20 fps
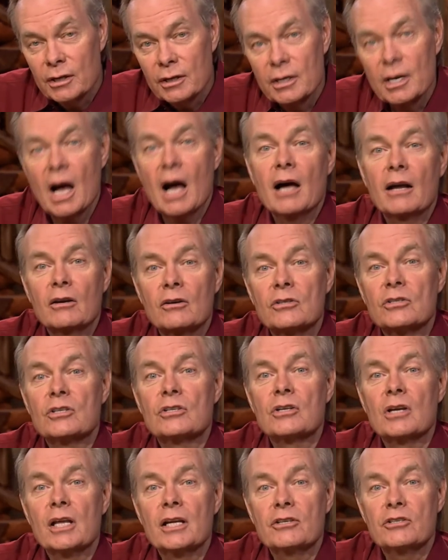God will
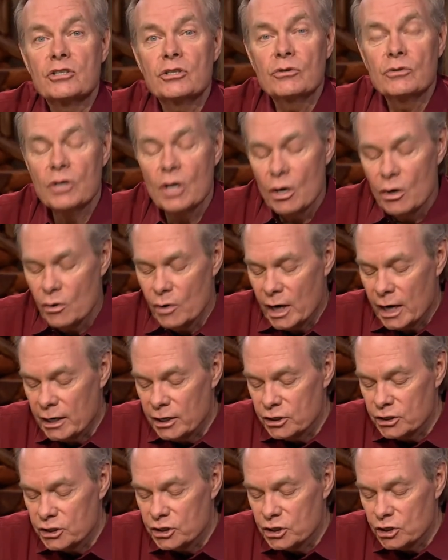just let you go.
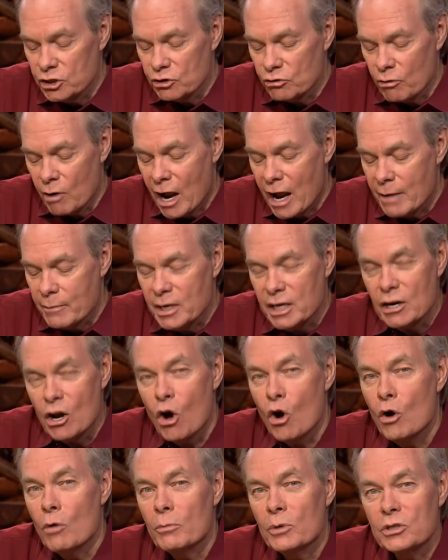And it's describing
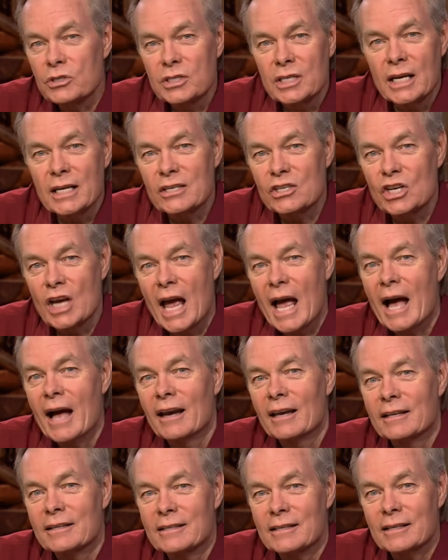
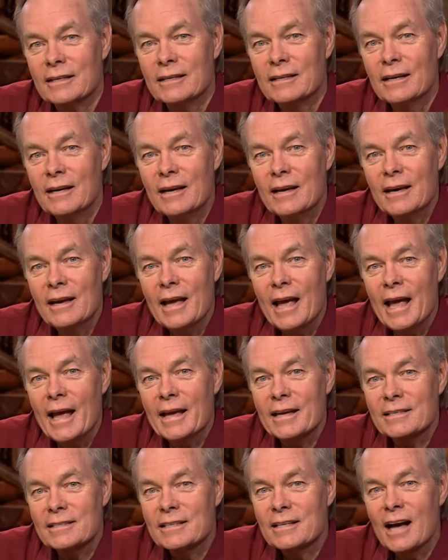homosexuality
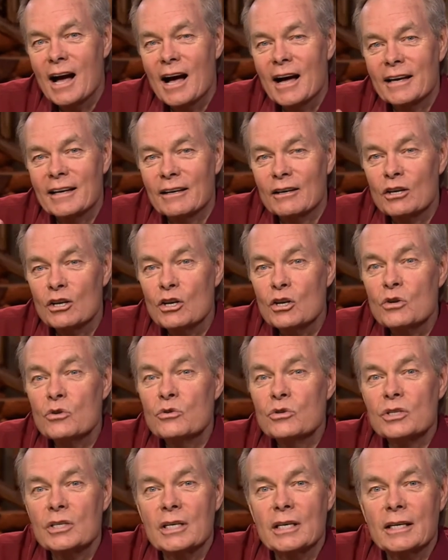as God
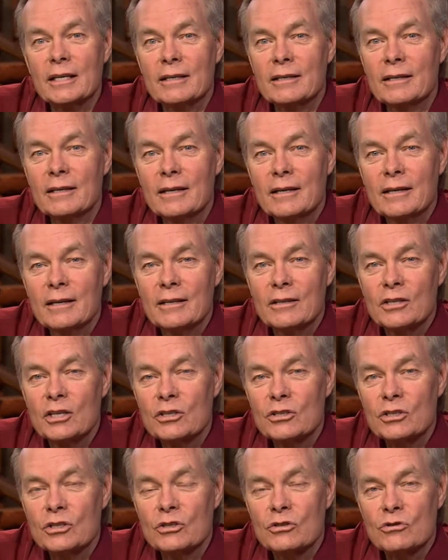loosening
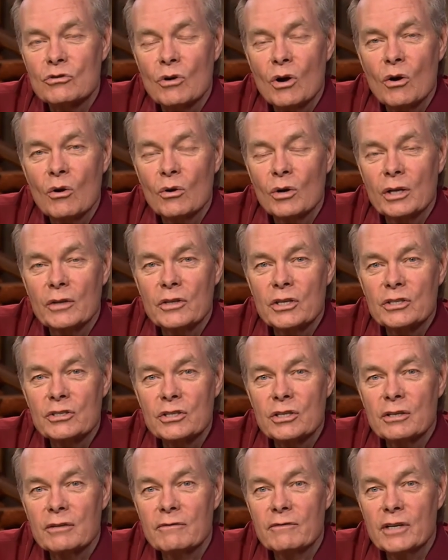this control and
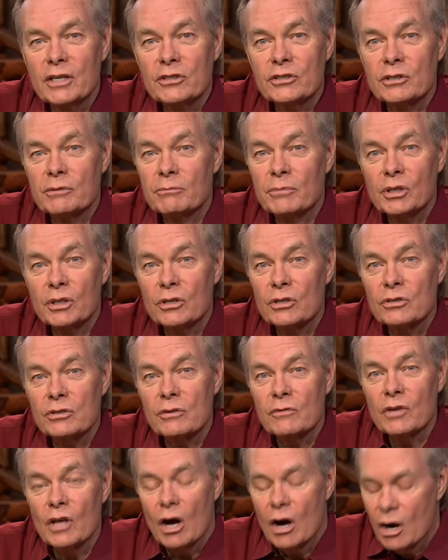this conviction because
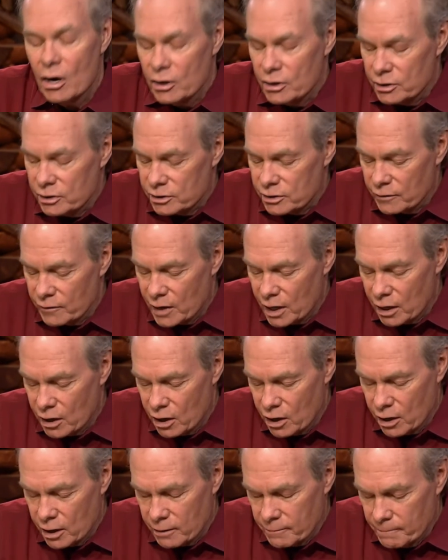of the hardness of our
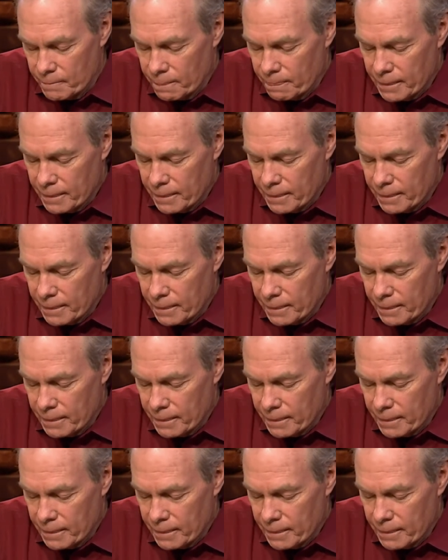heart.